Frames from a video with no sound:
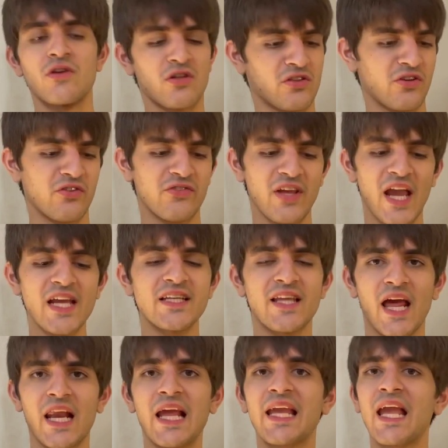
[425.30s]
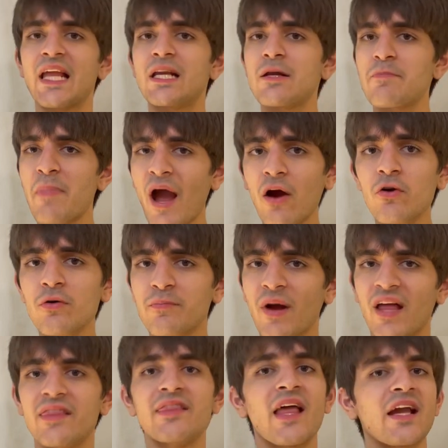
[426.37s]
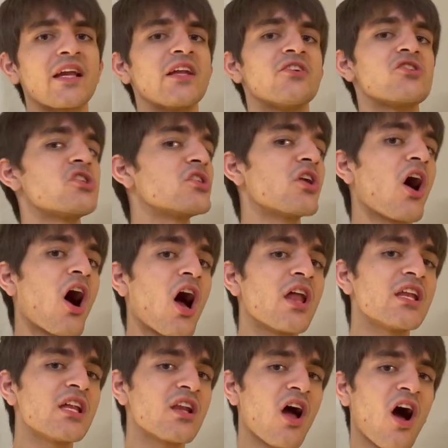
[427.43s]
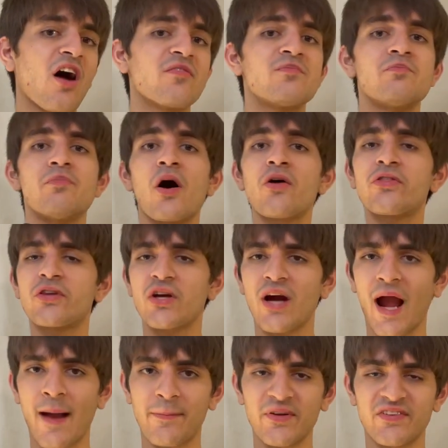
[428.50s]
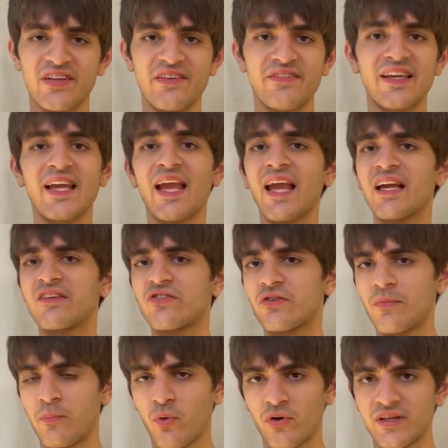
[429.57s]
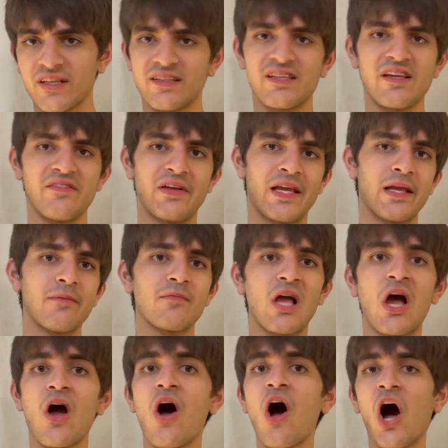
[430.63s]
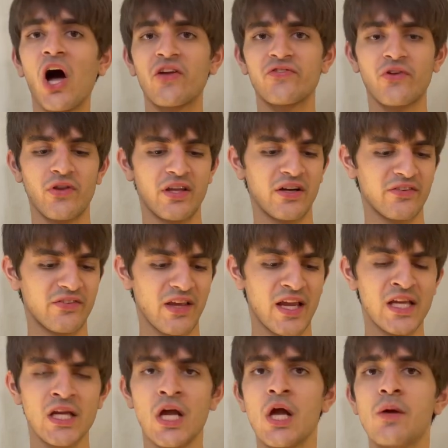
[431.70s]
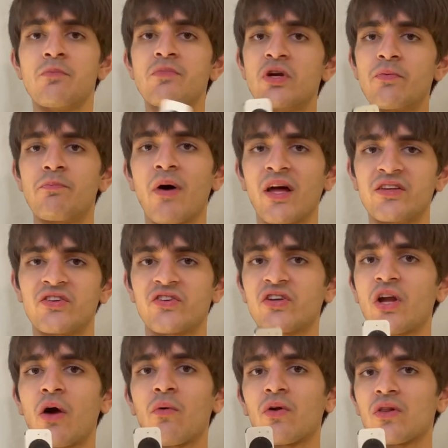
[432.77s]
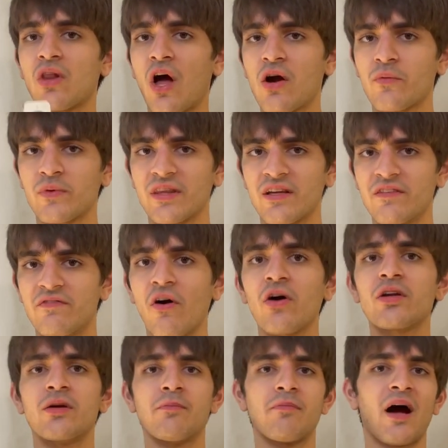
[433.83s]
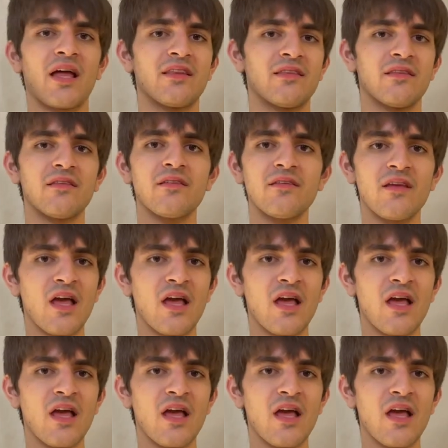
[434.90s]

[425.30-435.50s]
There's a dedicated power button that can turn on and off both your Apple TV and supported TV. Also, there's a mute button to go along with the volume buttons.